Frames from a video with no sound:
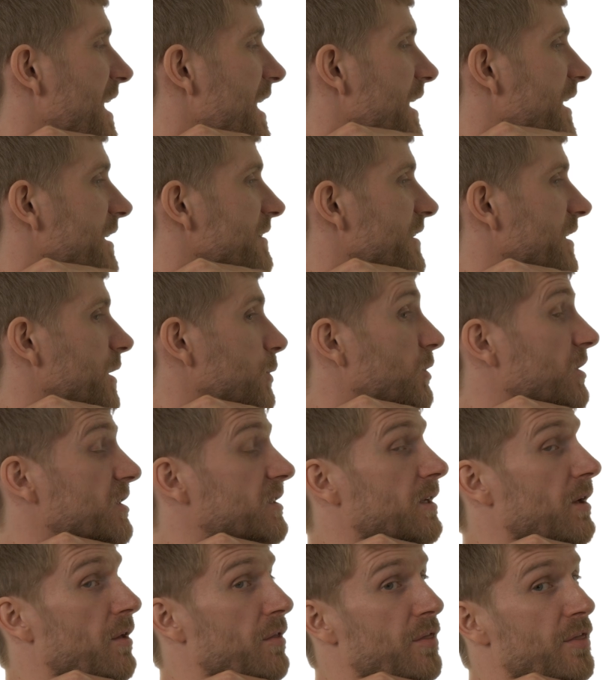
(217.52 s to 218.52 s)
and then
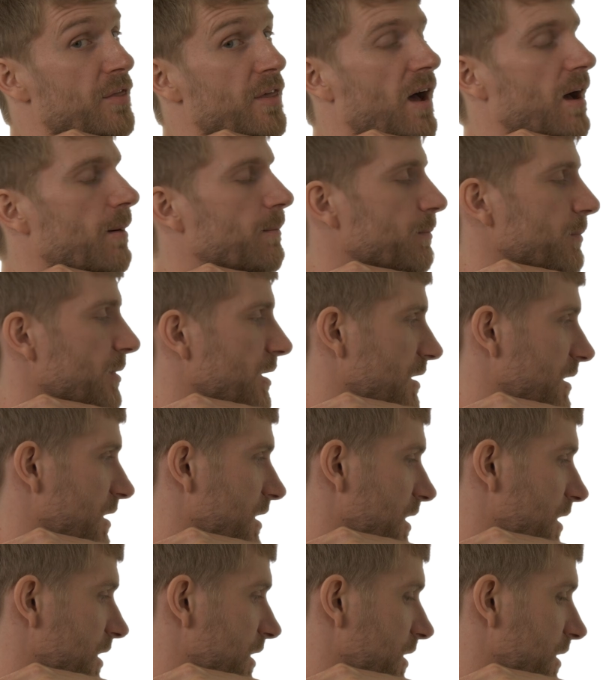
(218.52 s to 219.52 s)
with your thumb
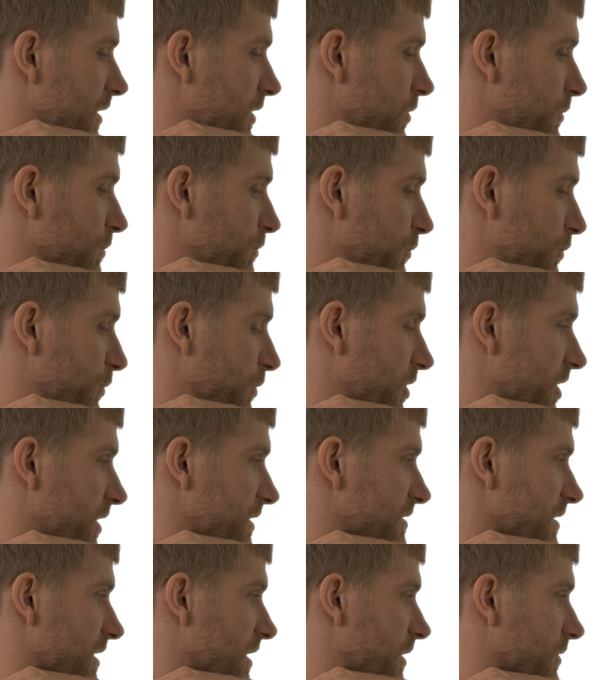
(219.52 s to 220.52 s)
you
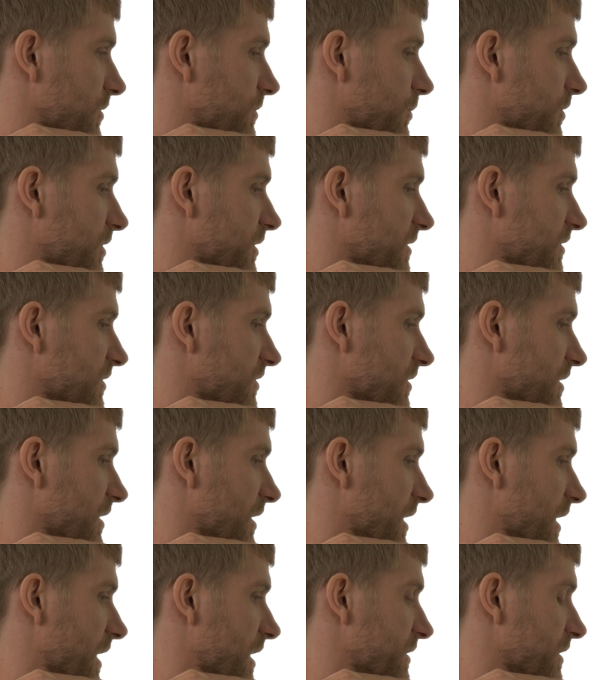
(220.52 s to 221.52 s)
press outwards
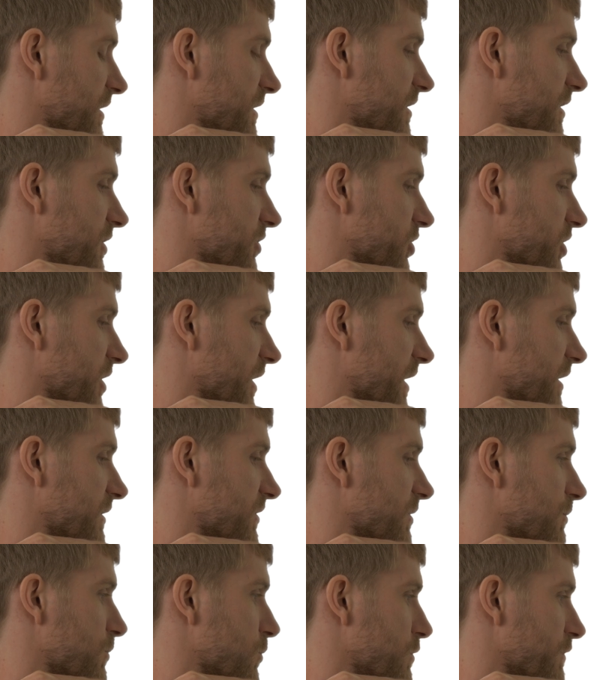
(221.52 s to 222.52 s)
and initiate
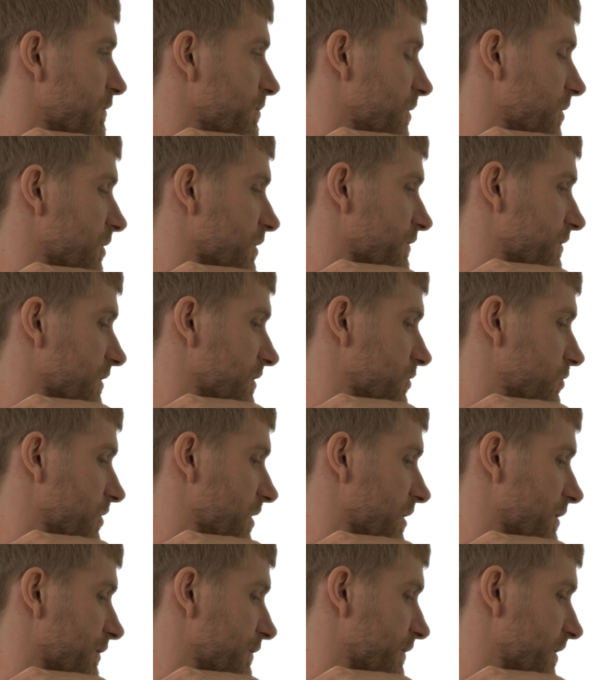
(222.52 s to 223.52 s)
the movement of the
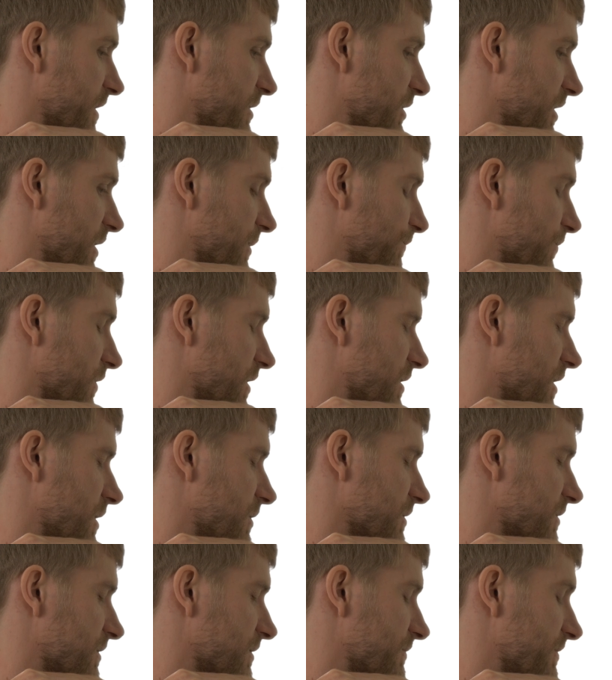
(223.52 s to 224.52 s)
trigger fairy. And now
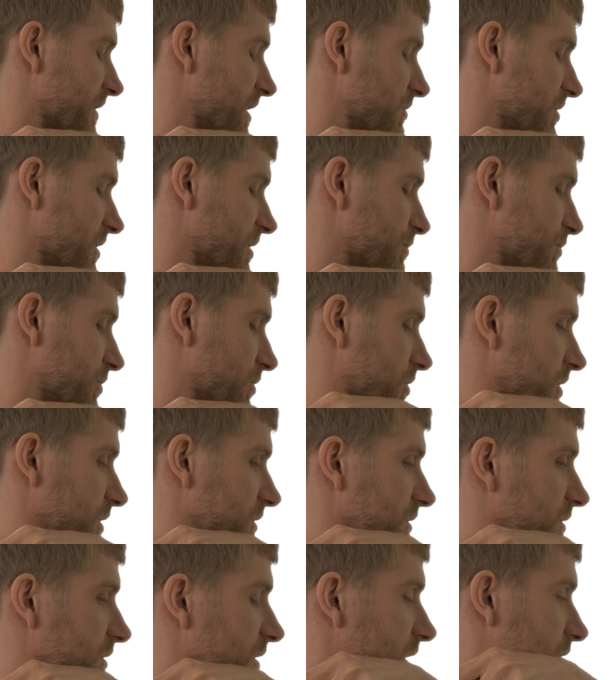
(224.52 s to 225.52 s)
it's very
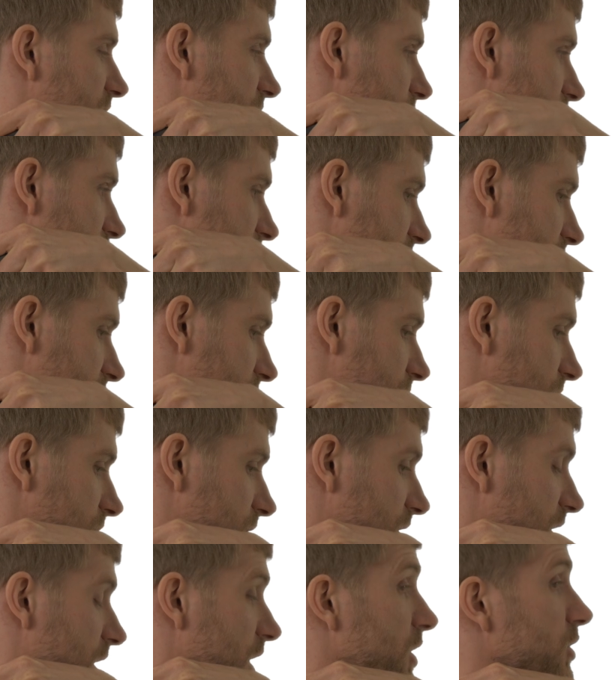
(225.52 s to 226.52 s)
important that you let
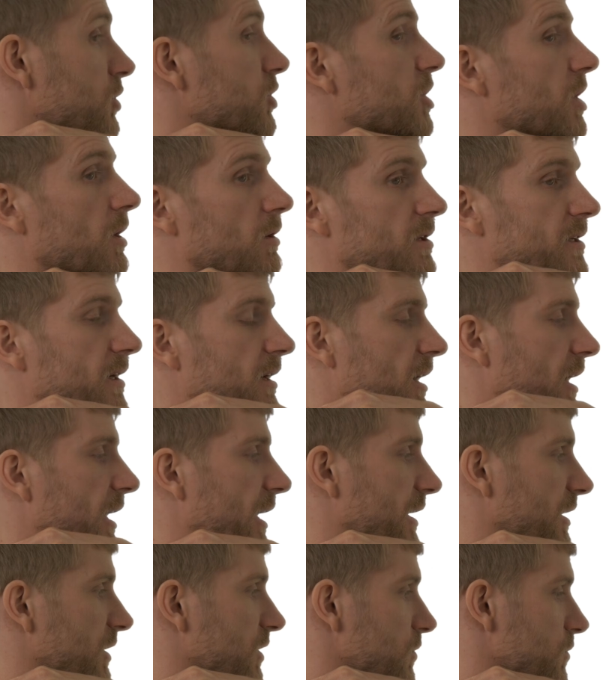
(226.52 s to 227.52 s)
your shoulder
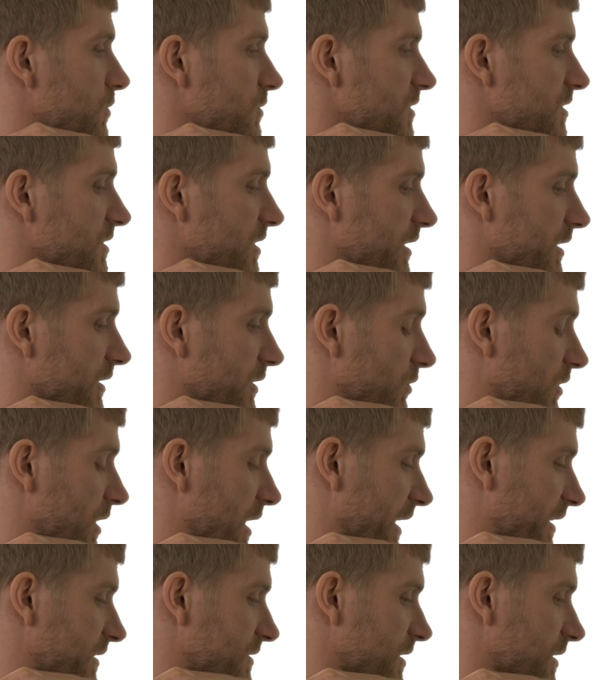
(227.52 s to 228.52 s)
hang loose and
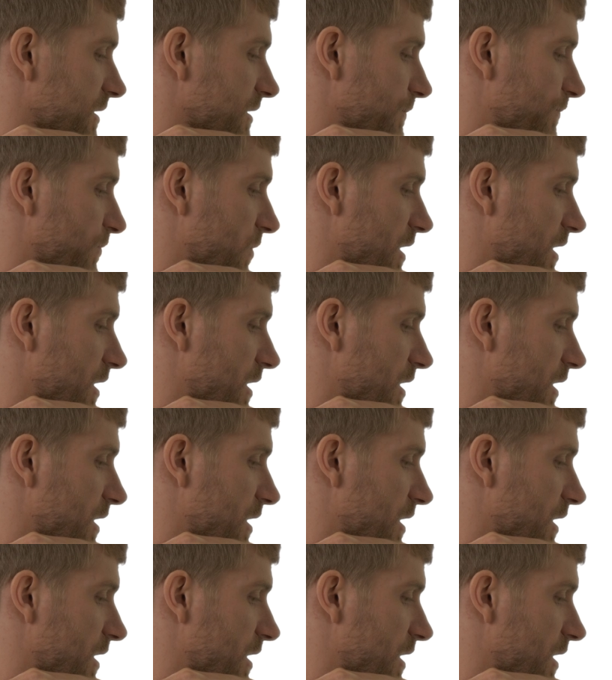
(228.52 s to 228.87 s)
relax it.